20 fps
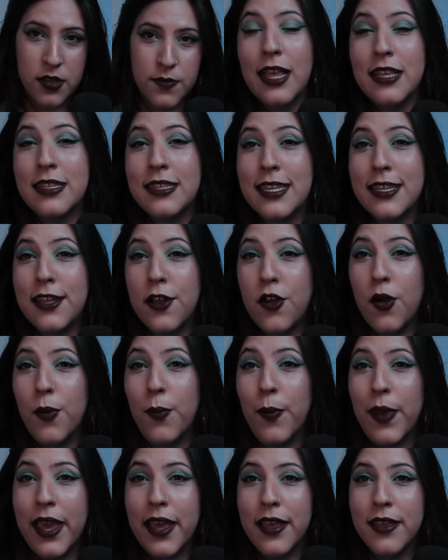Let's see the
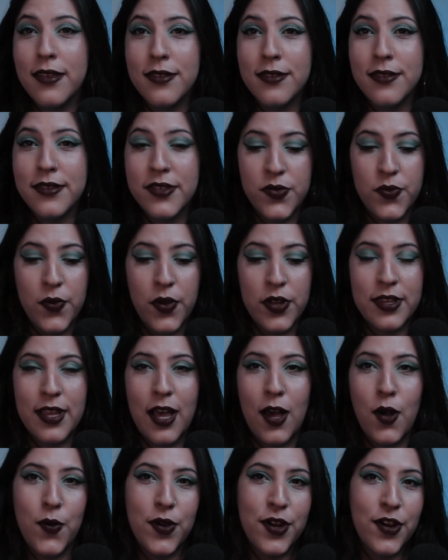comments, what
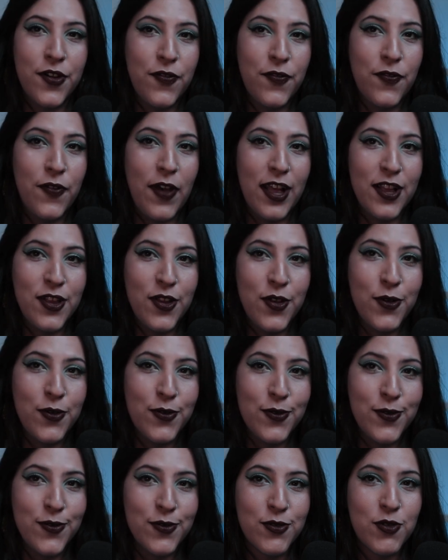our fellow